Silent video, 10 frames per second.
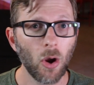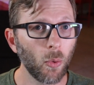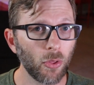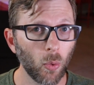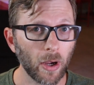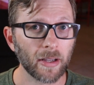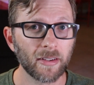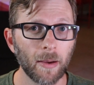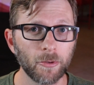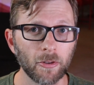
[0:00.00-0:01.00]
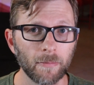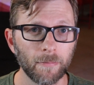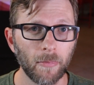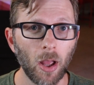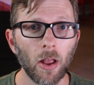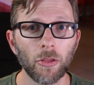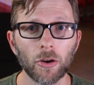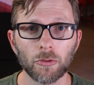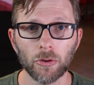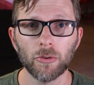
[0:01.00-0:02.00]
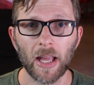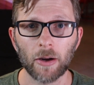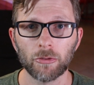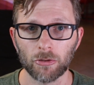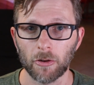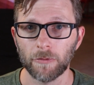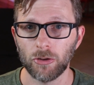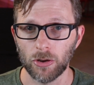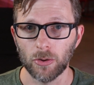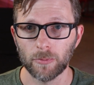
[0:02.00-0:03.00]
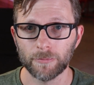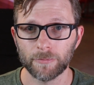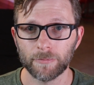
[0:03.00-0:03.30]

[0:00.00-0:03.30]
with one exception. The crew now serves you.